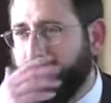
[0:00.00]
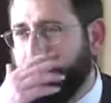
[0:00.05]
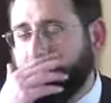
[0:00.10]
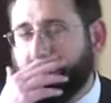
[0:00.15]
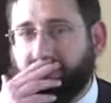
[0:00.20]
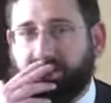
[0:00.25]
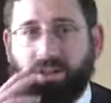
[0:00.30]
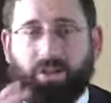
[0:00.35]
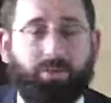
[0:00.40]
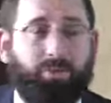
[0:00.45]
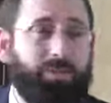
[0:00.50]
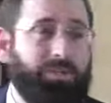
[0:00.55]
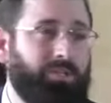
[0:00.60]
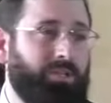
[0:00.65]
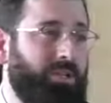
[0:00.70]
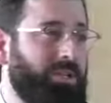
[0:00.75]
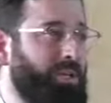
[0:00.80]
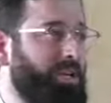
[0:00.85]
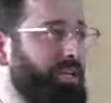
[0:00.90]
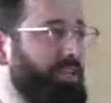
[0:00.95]
So in other words,
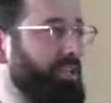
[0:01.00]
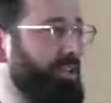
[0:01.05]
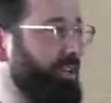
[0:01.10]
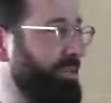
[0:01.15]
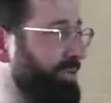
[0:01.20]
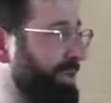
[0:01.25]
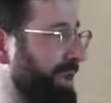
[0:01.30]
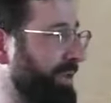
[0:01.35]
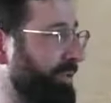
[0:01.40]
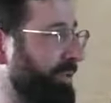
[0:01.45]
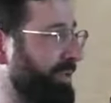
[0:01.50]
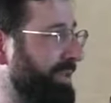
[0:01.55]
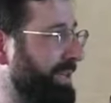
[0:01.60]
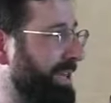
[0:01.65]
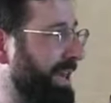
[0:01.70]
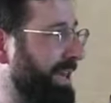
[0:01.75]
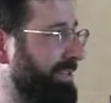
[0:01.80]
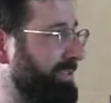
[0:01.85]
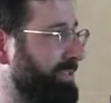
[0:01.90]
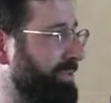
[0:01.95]
you, you're right, all the
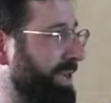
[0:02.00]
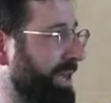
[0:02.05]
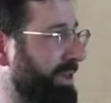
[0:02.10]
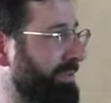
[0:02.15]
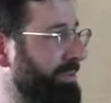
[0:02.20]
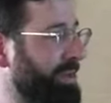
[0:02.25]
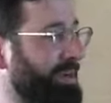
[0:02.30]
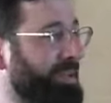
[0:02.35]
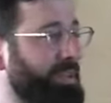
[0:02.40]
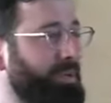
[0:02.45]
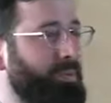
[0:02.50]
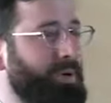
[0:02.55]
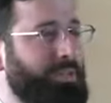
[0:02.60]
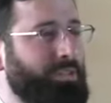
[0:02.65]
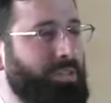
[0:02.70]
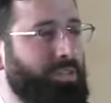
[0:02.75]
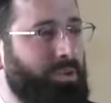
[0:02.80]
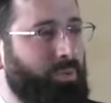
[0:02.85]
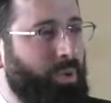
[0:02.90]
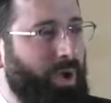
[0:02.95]
guys who came here, they went
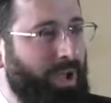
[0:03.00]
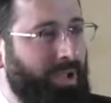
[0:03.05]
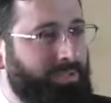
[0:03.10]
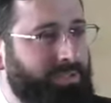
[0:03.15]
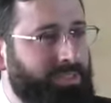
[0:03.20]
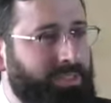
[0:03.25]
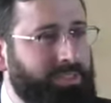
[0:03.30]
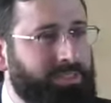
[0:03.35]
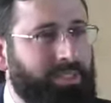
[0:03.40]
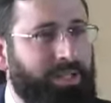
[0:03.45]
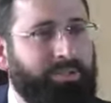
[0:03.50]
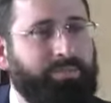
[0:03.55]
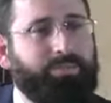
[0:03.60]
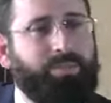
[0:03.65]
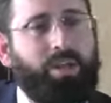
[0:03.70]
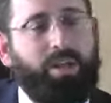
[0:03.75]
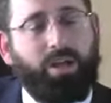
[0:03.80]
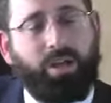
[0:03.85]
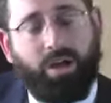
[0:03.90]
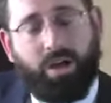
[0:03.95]
to their wives and they said,
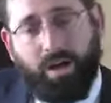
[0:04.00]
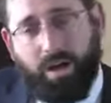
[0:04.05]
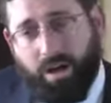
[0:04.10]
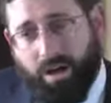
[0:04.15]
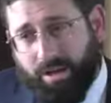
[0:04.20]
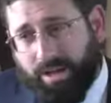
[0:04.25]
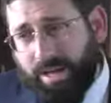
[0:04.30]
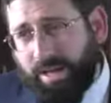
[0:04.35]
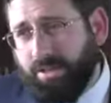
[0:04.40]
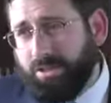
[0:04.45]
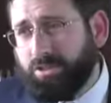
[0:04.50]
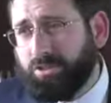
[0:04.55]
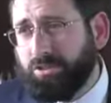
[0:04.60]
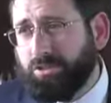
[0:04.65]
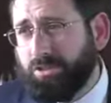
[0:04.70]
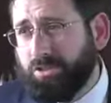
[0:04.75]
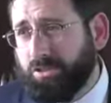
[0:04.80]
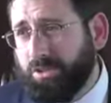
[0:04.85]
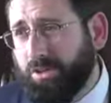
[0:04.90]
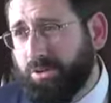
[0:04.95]
okay,
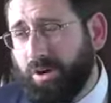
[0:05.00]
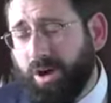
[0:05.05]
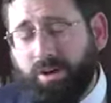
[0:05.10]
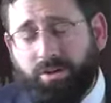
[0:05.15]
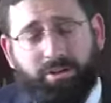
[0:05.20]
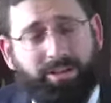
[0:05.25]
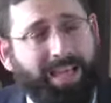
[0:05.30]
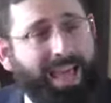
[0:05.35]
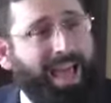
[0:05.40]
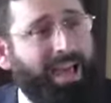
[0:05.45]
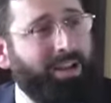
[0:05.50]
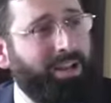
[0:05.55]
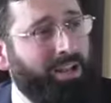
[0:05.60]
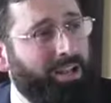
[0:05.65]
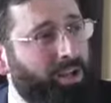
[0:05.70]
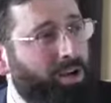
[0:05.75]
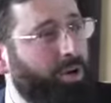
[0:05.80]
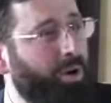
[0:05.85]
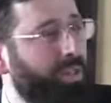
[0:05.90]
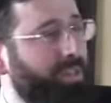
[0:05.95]
you know, can I
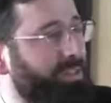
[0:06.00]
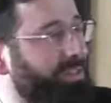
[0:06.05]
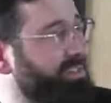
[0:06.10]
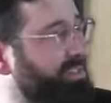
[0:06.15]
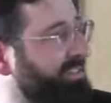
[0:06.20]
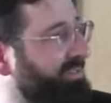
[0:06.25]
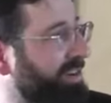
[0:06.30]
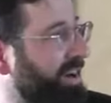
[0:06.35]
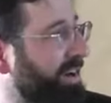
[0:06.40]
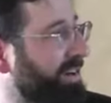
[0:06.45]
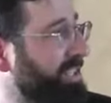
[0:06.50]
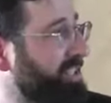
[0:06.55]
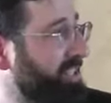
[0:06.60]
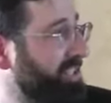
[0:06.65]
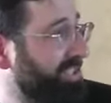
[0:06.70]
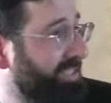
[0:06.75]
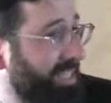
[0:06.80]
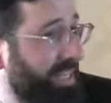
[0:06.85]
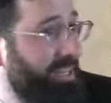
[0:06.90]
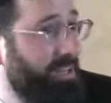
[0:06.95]
go on the safari?
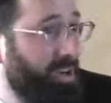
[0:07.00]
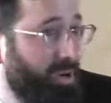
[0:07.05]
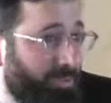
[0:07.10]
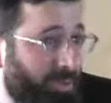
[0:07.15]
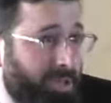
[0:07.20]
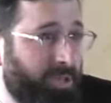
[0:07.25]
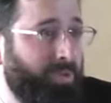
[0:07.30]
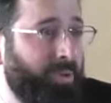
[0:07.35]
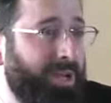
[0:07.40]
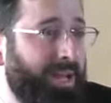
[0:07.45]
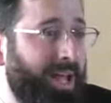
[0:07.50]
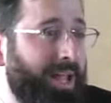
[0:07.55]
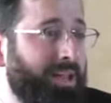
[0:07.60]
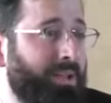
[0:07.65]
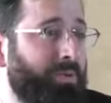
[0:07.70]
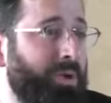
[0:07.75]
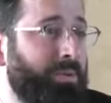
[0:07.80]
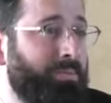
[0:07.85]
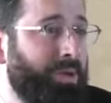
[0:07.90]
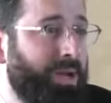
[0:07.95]
She said no, but you went
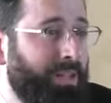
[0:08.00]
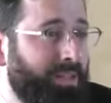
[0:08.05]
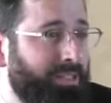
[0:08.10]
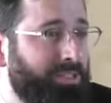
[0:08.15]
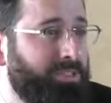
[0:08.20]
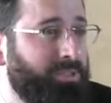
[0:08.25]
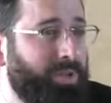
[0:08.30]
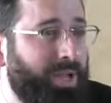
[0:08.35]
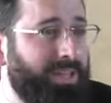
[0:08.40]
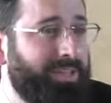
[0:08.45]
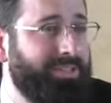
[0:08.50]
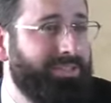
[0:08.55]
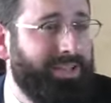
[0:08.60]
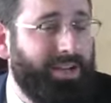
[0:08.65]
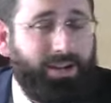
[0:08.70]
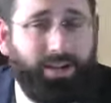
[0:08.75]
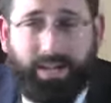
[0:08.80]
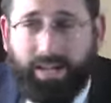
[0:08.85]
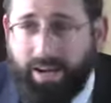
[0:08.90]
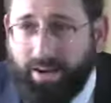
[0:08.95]
anyway, but at least you had the
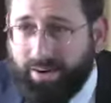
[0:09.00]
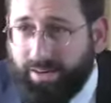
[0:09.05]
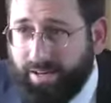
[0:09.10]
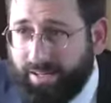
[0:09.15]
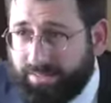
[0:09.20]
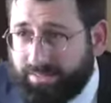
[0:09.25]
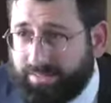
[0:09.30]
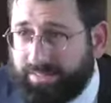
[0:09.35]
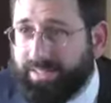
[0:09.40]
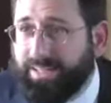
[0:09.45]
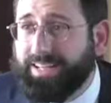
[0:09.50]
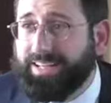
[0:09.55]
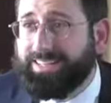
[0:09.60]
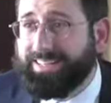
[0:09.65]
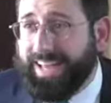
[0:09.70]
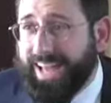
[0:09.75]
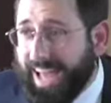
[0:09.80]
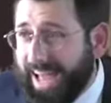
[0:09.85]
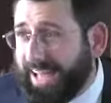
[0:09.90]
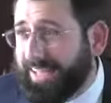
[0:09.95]
derech eretz
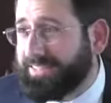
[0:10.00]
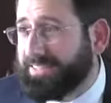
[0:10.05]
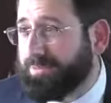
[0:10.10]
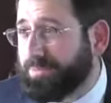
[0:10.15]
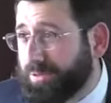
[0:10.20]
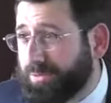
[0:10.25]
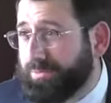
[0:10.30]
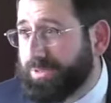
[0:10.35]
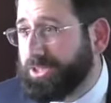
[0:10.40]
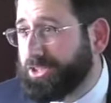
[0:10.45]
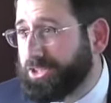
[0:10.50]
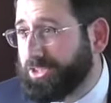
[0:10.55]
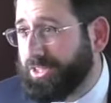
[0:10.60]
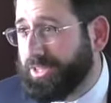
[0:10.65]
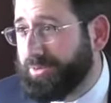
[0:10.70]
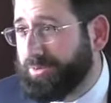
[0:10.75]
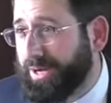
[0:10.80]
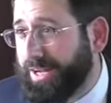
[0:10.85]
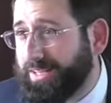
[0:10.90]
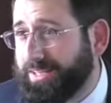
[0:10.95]
to ask
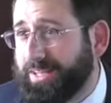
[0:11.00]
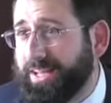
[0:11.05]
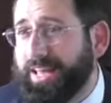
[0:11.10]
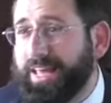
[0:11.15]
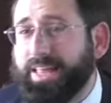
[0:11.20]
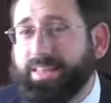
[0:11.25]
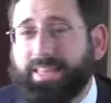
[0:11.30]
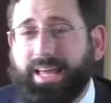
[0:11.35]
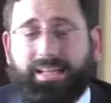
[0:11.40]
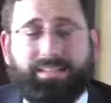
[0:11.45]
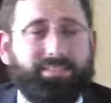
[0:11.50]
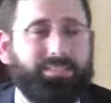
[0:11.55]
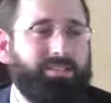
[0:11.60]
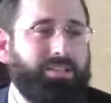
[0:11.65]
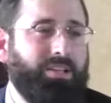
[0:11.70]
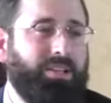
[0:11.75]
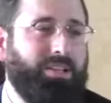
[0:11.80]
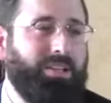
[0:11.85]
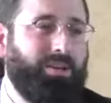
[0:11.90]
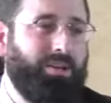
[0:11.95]
permission, right? That's
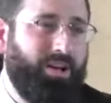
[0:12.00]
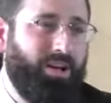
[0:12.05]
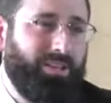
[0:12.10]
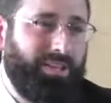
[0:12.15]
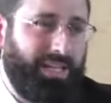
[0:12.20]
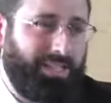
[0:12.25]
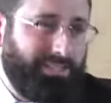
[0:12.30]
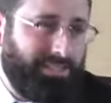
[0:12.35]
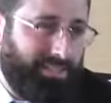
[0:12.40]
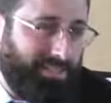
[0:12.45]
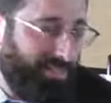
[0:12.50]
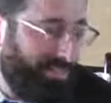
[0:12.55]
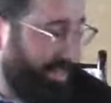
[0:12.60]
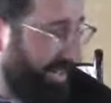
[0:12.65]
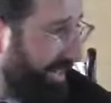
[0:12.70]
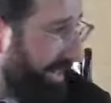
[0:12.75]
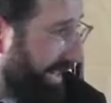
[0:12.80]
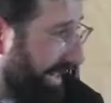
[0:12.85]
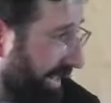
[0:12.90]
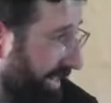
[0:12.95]
the a lesson in
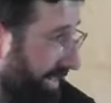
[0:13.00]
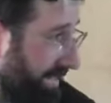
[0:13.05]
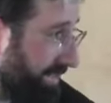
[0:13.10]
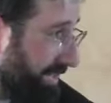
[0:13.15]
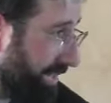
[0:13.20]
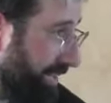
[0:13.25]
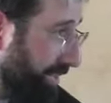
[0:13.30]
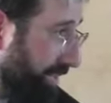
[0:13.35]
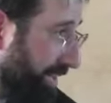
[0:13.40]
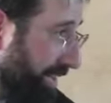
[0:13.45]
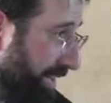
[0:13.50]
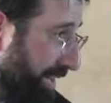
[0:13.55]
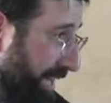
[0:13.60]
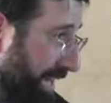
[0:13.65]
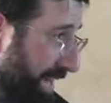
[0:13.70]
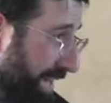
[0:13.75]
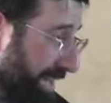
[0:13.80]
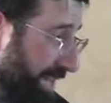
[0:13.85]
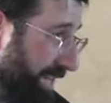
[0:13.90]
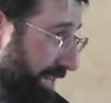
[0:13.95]
derech eretz that you learn,
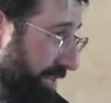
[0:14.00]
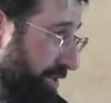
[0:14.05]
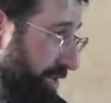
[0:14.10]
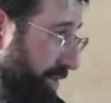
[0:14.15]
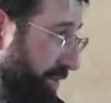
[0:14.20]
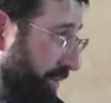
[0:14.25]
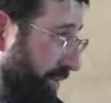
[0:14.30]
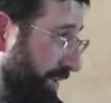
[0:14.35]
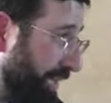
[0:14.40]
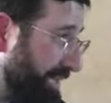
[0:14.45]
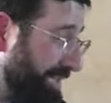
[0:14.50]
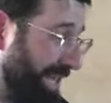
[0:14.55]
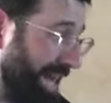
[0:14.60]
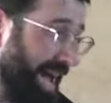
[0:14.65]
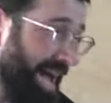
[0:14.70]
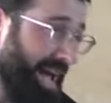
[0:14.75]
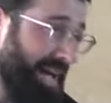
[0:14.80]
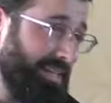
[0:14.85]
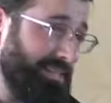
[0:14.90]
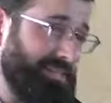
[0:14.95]
that you should always
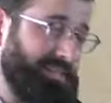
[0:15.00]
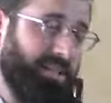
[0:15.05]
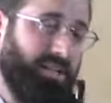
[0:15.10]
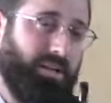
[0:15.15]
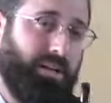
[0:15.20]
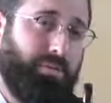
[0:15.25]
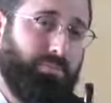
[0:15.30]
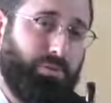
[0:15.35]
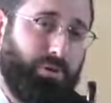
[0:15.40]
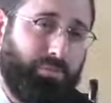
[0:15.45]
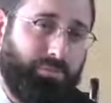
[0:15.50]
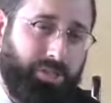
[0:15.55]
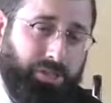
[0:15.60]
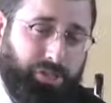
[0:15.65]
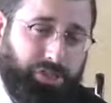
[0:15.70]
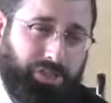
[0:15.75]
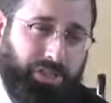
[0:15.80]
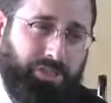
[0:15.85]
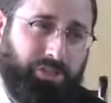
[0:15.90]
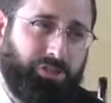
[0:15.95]
ask
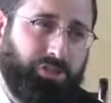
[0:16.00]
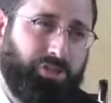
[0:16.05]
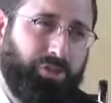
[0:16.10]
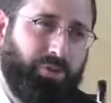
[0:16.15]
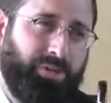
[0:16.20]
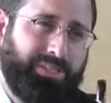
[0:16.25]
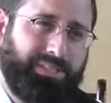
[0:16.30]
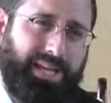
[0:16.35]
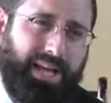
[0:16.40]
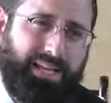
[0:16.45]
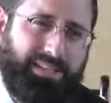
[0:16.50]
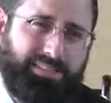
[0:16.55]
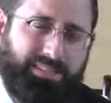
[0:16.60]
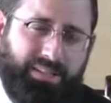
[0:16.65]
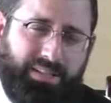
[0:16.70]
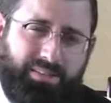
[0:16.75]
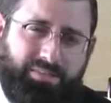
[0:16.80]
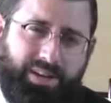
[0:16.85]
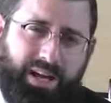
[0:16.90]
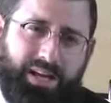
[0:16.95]
permission, you should always ask
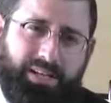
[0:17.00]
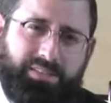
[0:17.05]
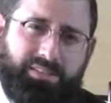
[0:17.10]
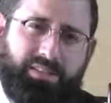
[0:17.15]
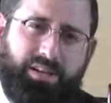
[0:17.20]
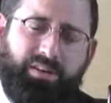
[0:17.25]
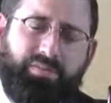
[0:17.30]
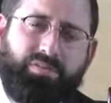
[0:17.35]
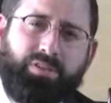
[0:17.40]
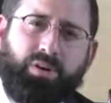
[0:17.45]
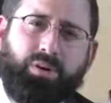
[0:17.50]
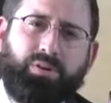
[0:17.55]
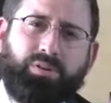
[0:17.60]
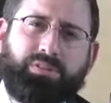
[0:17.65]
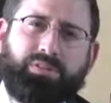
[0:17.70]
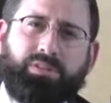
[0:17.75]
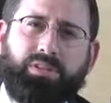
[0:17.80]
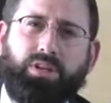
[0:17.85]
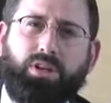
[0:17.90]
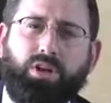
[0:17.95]
the advice of
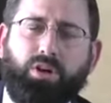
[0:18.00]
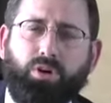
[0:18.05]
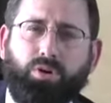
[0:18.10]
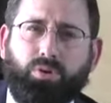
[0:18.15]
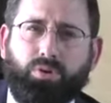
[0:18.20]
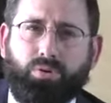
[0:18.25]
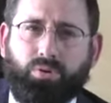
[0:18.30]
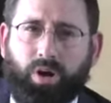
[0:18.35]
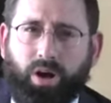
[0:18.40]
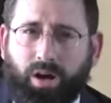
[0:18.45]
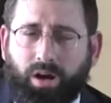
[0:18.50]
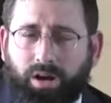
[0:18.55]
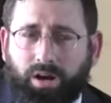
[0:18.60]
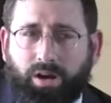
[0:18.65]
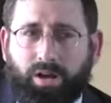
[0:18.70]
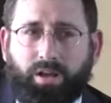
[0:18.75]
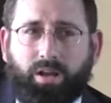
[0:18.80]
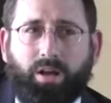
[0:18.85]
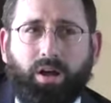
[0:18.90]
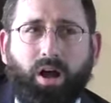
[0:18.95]
those who
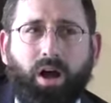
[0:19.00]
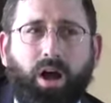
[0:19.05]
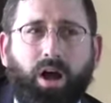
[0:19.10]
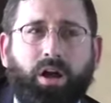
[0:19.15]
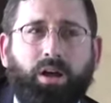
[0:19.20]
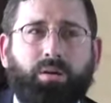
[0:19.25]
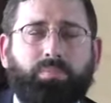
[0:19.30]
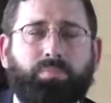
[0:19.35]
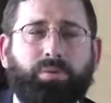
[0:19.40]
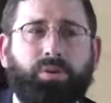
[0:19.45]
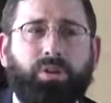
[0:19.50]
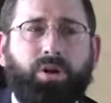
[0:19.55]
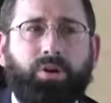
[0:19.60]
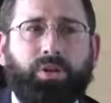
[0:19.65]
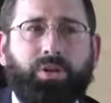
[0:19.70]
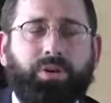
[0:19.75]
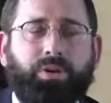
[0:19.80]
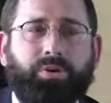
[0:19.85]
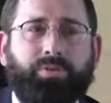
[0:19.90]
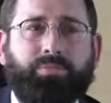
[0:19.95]
are are below
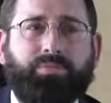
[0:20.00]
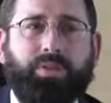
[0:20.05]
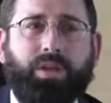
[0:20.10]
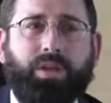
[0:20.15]
you.